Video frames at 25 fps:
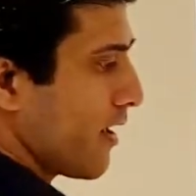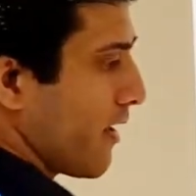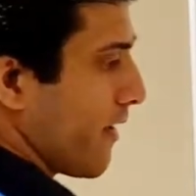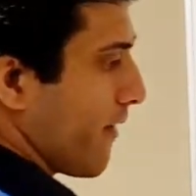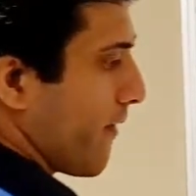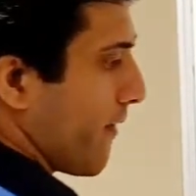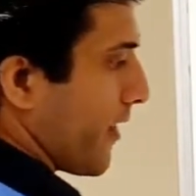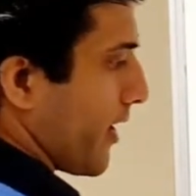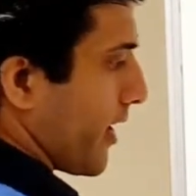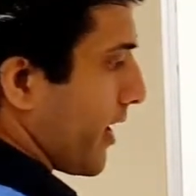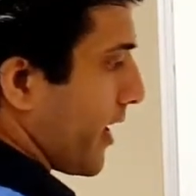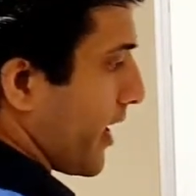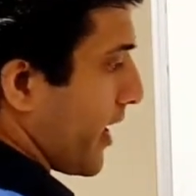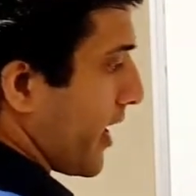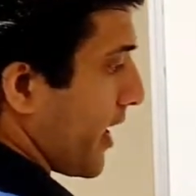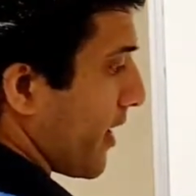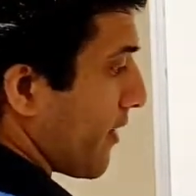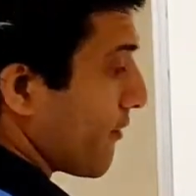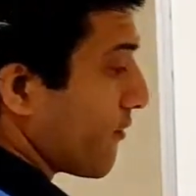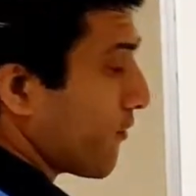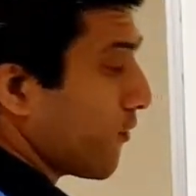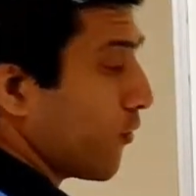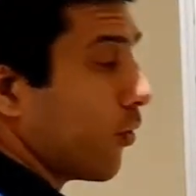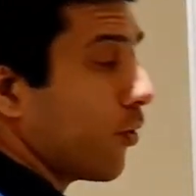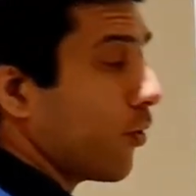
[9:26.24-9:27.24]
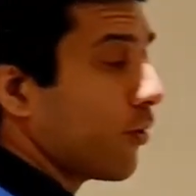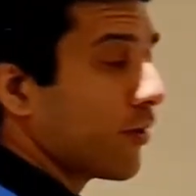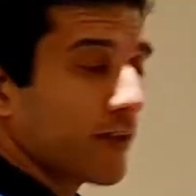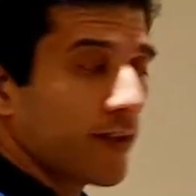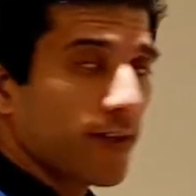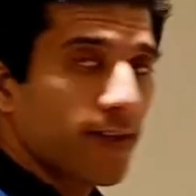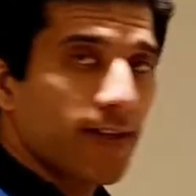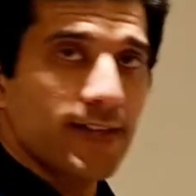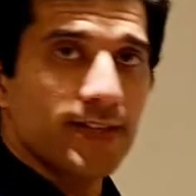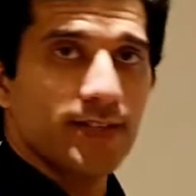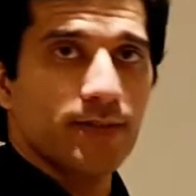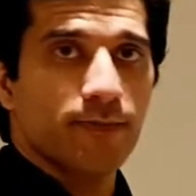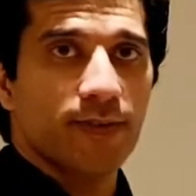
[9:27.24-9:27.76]
Then A4
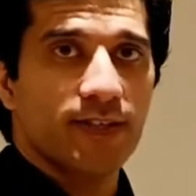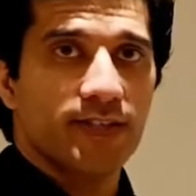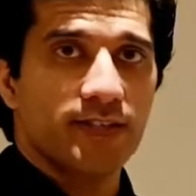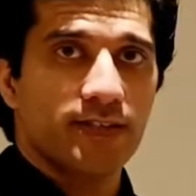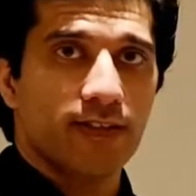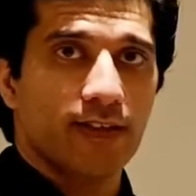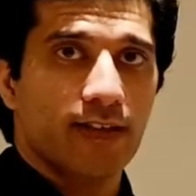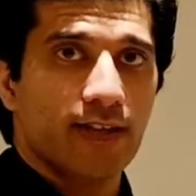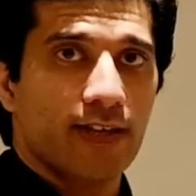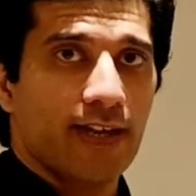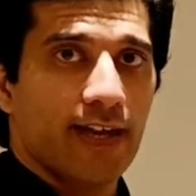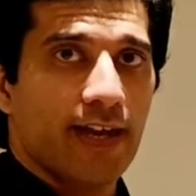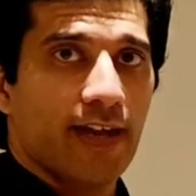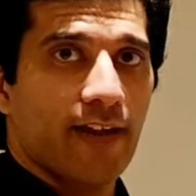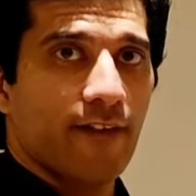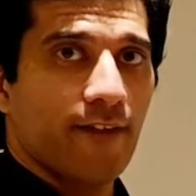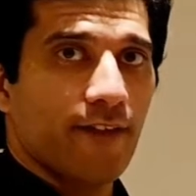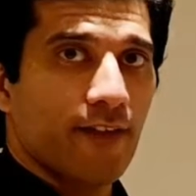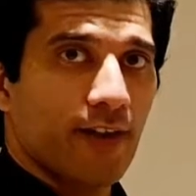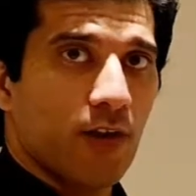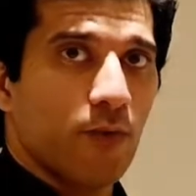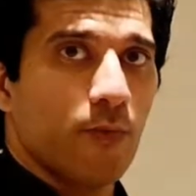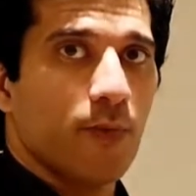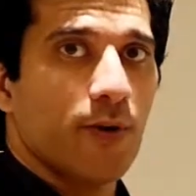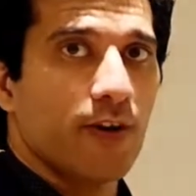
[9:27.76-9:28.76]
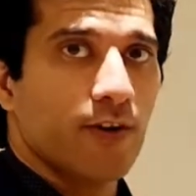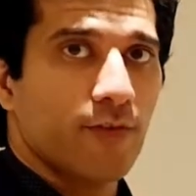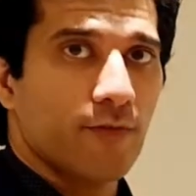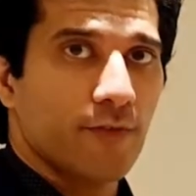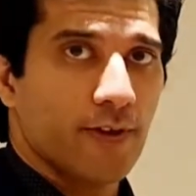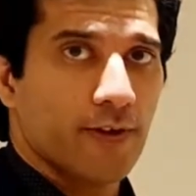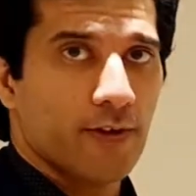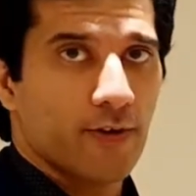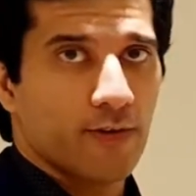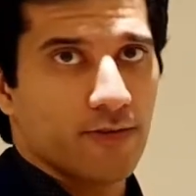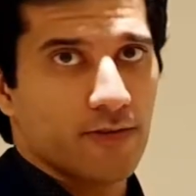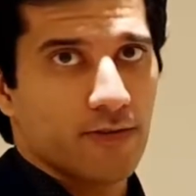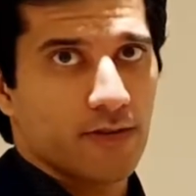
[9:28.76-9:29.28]
is basically another event where
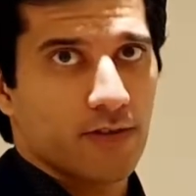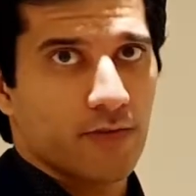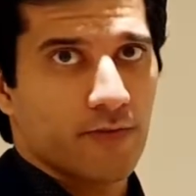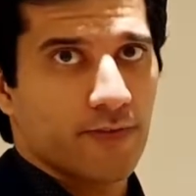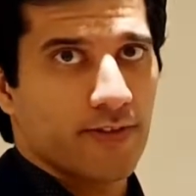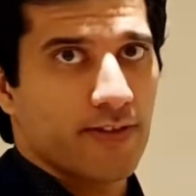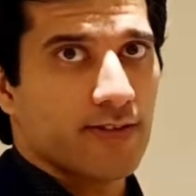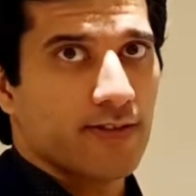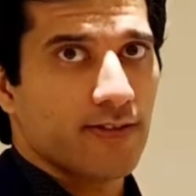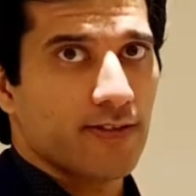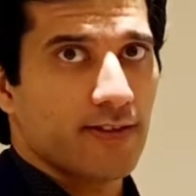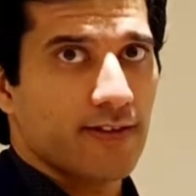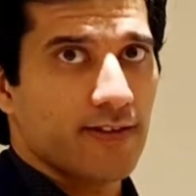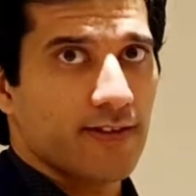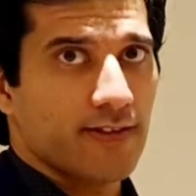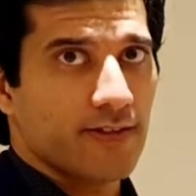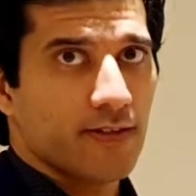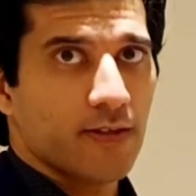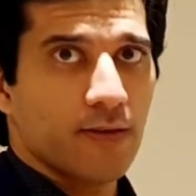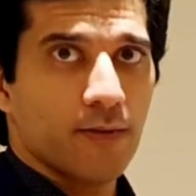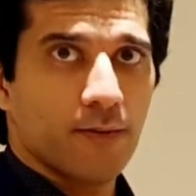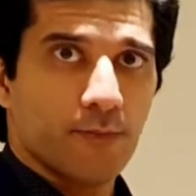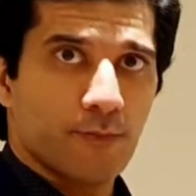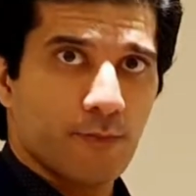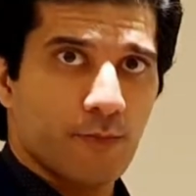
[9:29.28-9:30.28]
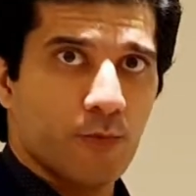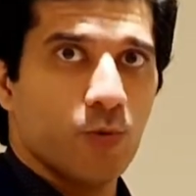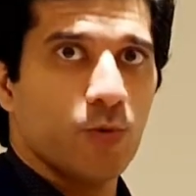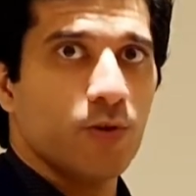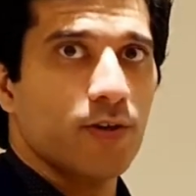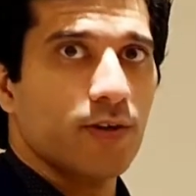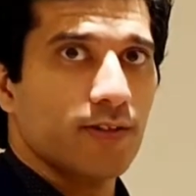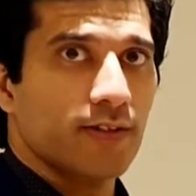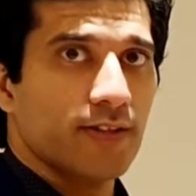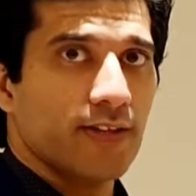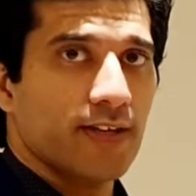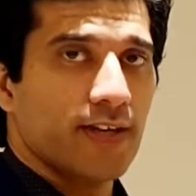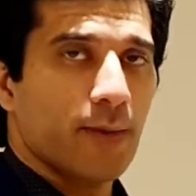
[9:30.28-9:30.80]
your serving cell is poorer
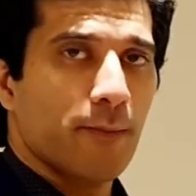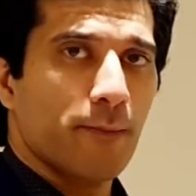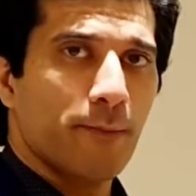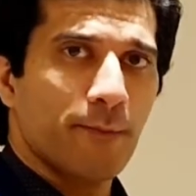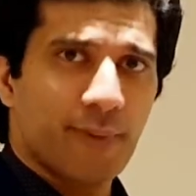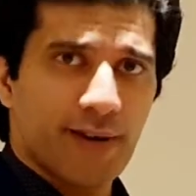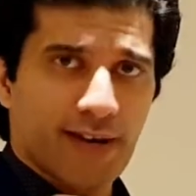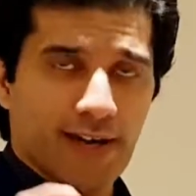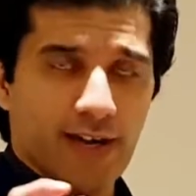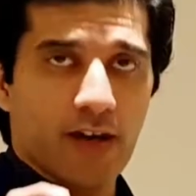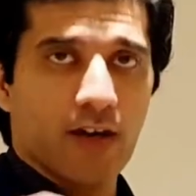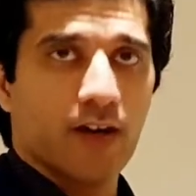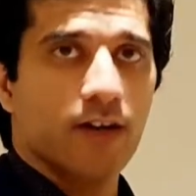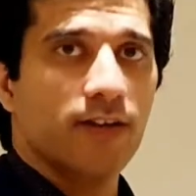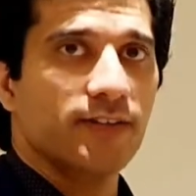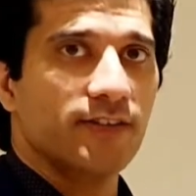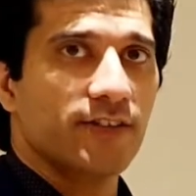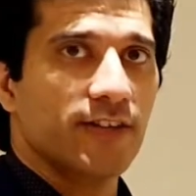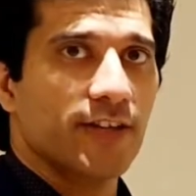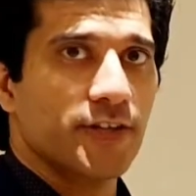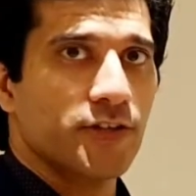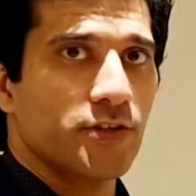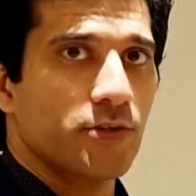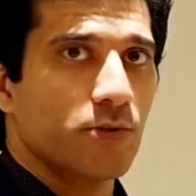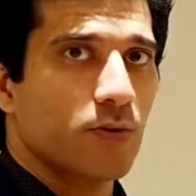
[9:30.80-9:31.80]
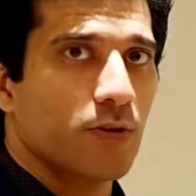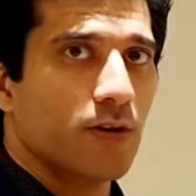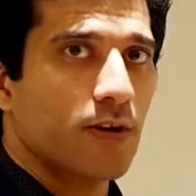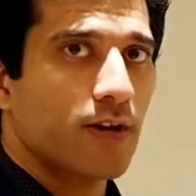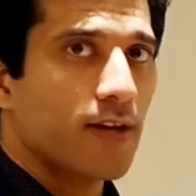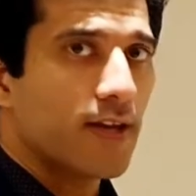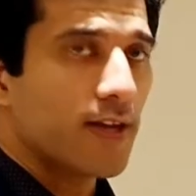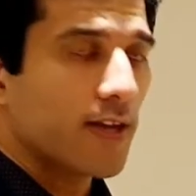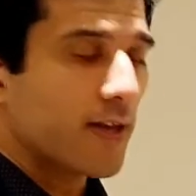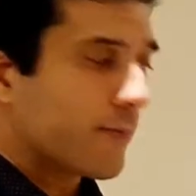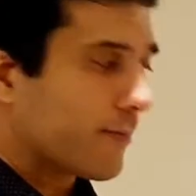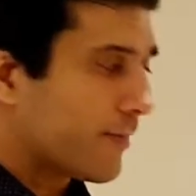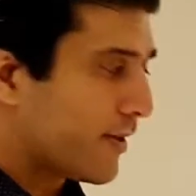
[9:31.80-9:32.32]
than a particular threshold,
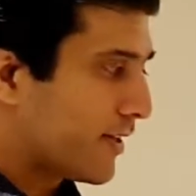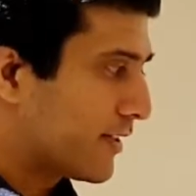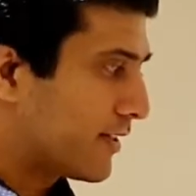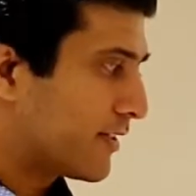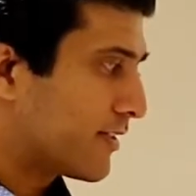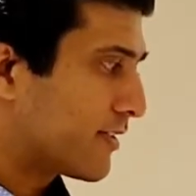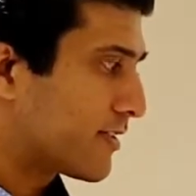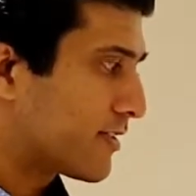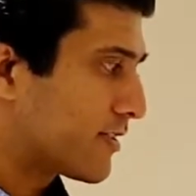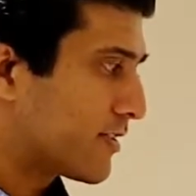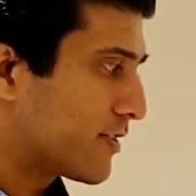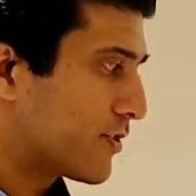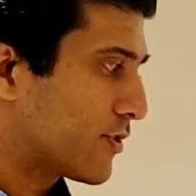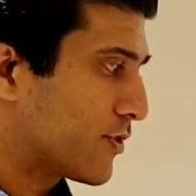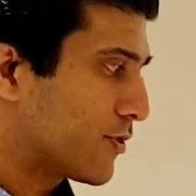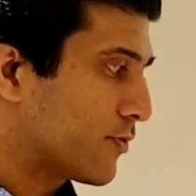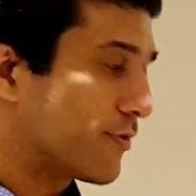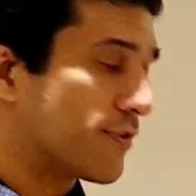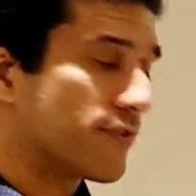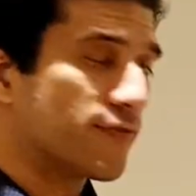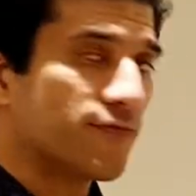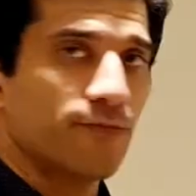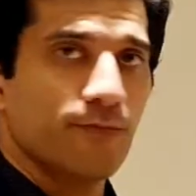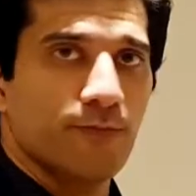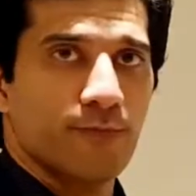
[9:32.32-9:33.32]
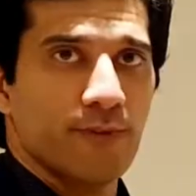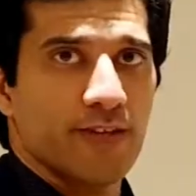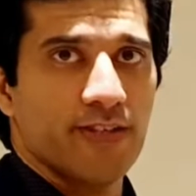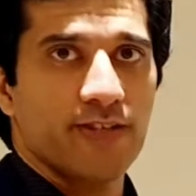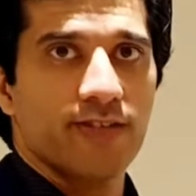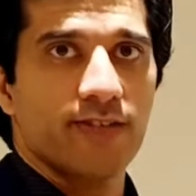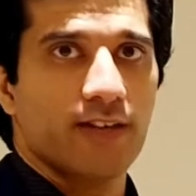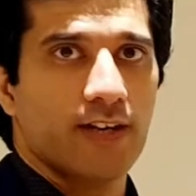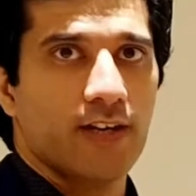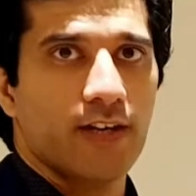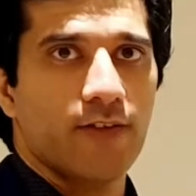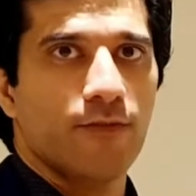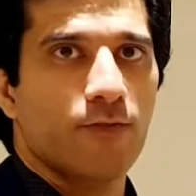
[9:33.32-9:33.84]
but this is used
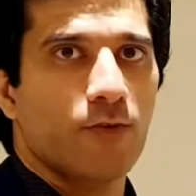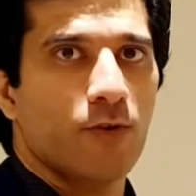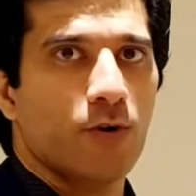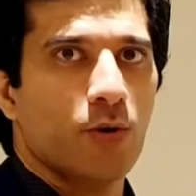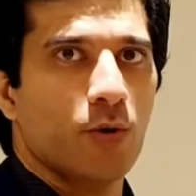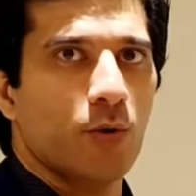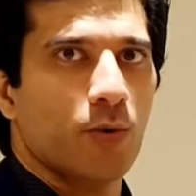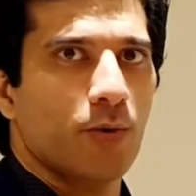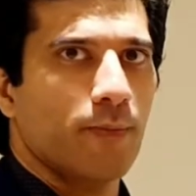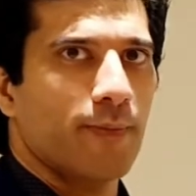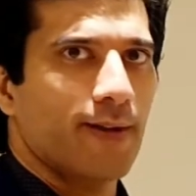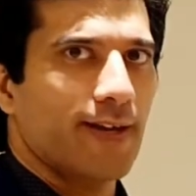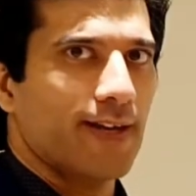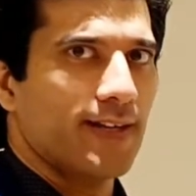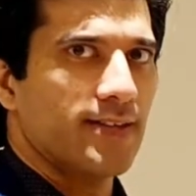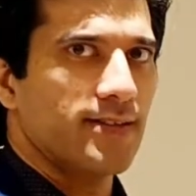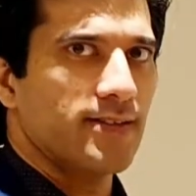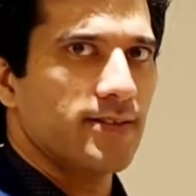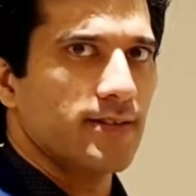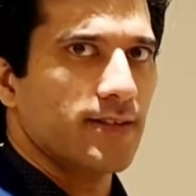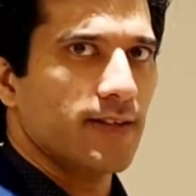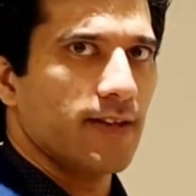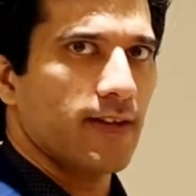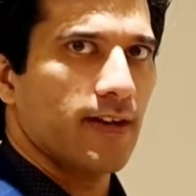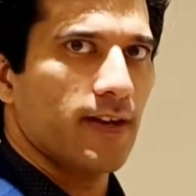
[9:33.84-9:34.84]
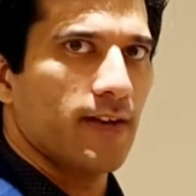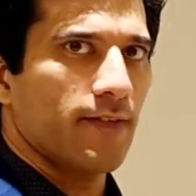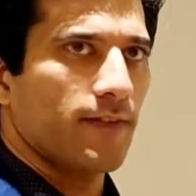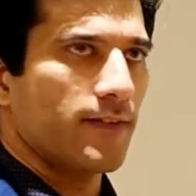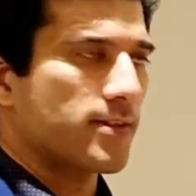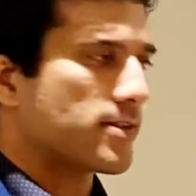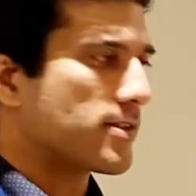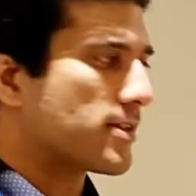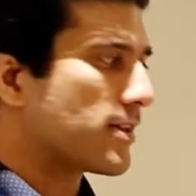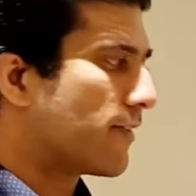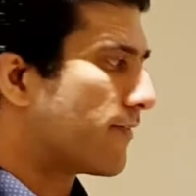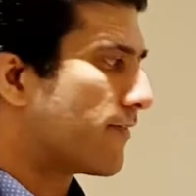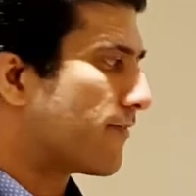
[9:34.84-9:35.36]
basically for load balancing and other
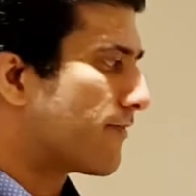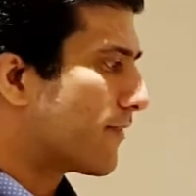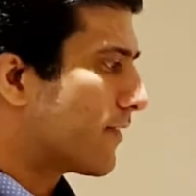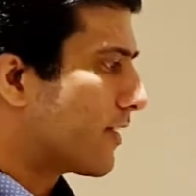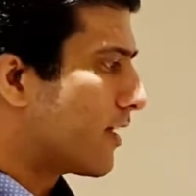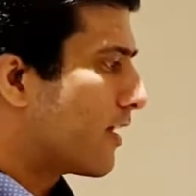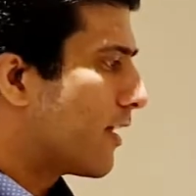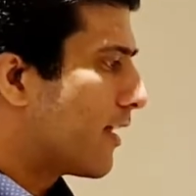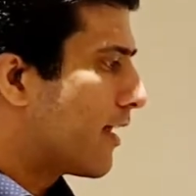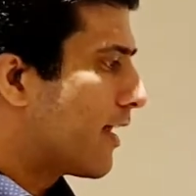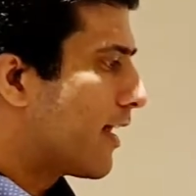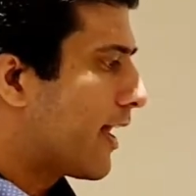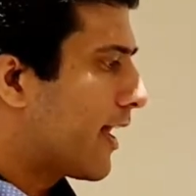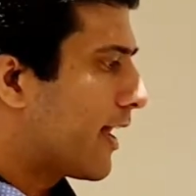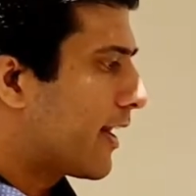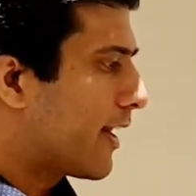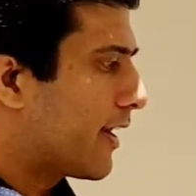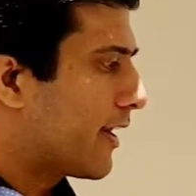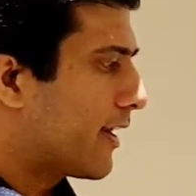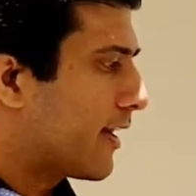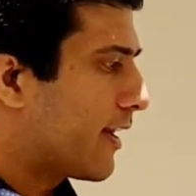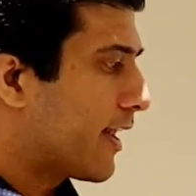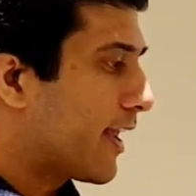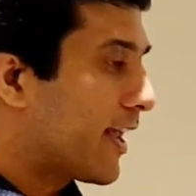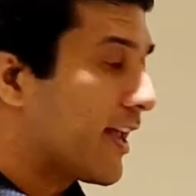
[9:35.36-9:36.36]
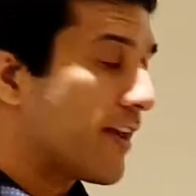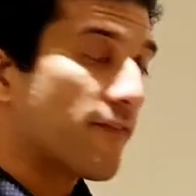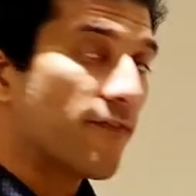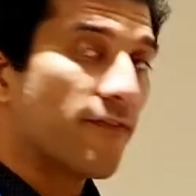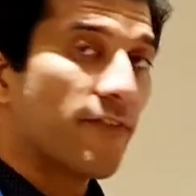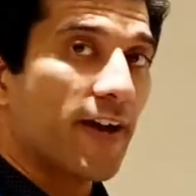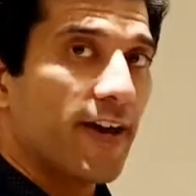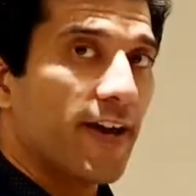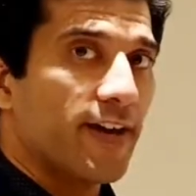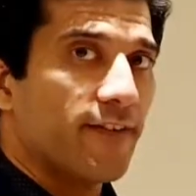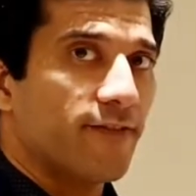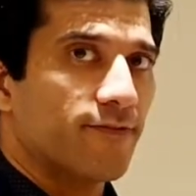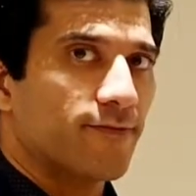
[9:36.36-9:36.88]
stuff. And in
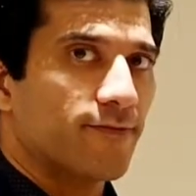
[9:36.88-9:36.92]
A5,